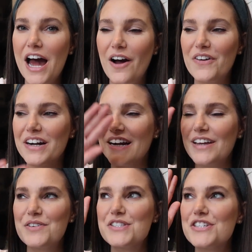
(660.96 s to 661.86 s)
shower.
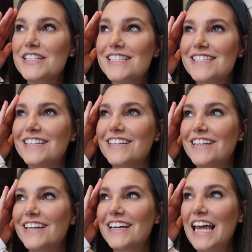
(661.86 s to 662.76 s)
It was just,
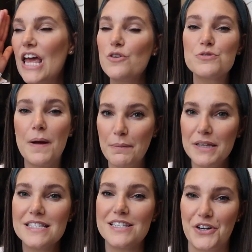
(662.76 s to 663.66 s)
it was probably
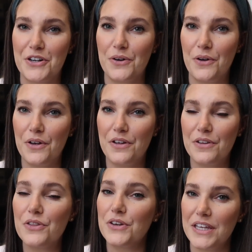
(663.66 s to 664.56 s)
hysterical
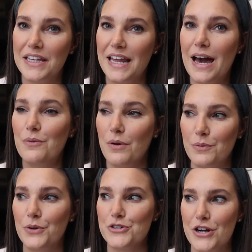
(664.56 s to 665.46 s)
looking at what
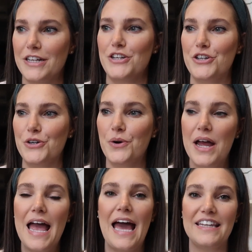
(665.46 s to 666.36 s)
we were trying to do
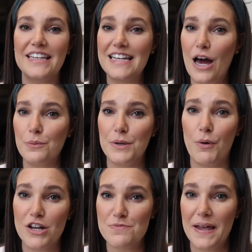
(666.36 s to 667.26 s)
and he had to help me
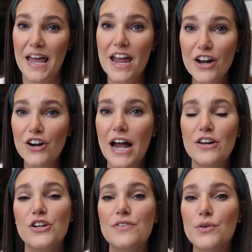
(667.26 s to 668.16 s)
wash my hair. I
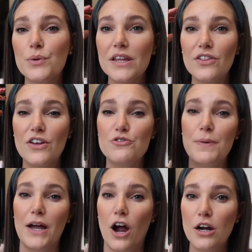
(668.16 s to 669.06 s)
couldn't even really lift
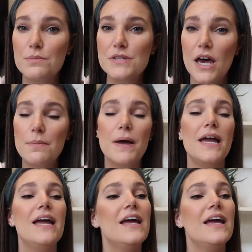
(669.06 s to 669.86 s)
my arms up.